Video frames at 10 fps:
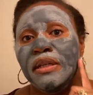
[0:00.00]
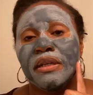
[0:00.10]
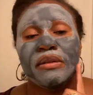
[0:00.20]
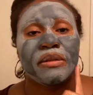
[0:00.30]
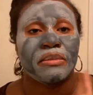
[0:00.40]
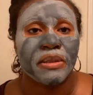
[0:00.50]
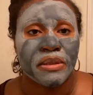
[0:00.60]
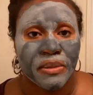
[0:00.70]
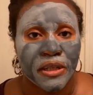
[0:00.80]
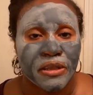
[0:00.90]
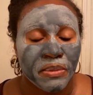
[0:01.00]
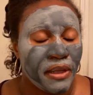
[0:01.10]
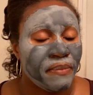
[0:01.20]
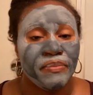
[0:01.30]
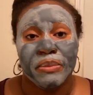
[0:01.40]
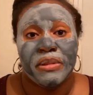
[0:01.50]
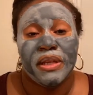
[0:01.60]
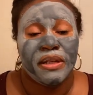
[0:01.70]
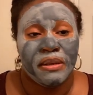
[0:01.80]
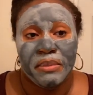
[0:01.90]
I don't know the best way to explain it, but
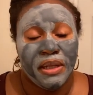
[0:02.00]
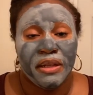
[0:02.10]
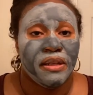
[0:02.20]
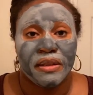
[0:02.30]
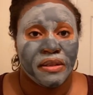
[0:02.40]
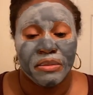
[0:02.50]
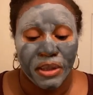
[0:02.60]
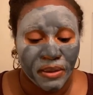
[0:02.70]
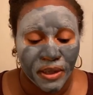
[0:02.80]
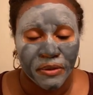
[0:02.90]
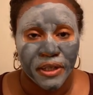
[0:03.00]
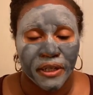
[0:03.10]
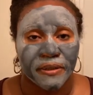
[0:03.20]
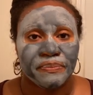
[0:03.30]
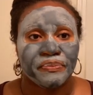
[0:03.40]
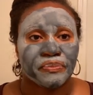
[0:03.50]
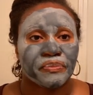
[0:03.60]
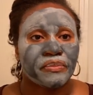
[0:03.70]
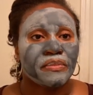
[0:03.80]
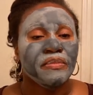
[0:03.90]
that doesn't mean anything to me. I don't care.
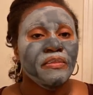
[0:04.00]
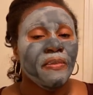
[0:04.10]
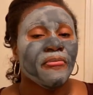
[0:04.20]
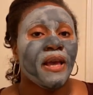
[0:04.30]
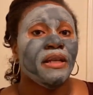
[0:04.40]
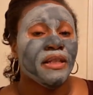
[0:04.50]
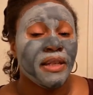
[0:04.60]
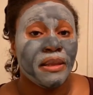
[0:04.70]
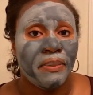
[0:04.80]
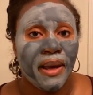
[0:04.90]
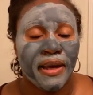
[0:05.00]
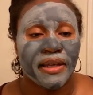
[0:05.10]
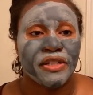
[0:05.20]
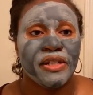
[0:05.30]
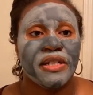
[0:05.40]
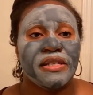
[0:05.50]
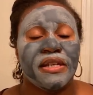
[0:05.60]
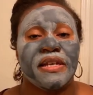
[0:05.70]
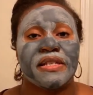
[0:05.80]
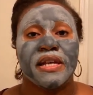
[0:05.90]
I looked at the package and it
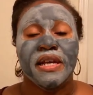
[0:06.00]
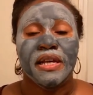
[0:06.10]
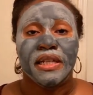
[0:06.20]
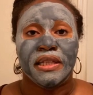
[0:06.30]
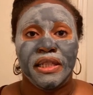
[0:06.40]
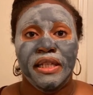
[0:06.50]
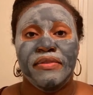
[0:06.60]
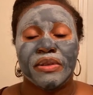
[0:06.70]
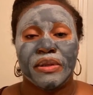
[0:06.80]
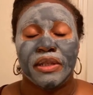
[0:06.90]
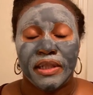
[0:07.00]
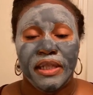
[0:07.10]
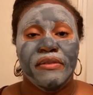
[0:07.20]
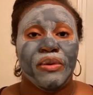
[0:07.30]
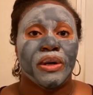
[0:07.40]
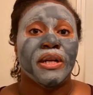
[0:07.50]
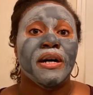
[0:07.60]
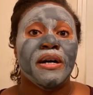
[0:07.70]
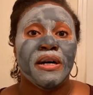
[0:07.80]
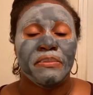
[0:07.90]
says leave on
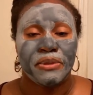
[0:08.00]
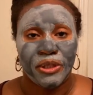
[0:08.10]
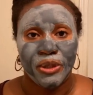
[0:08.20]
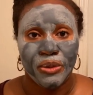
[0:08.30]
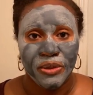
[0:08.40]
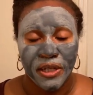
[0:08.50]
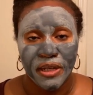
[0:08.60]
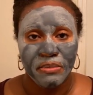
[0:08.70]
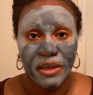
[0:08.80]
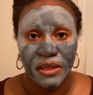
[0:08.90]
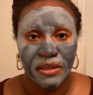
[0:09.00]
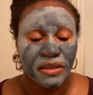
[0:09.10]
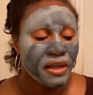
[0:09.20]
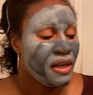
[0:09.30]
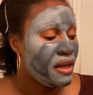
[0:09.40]
up up to 10 minutes.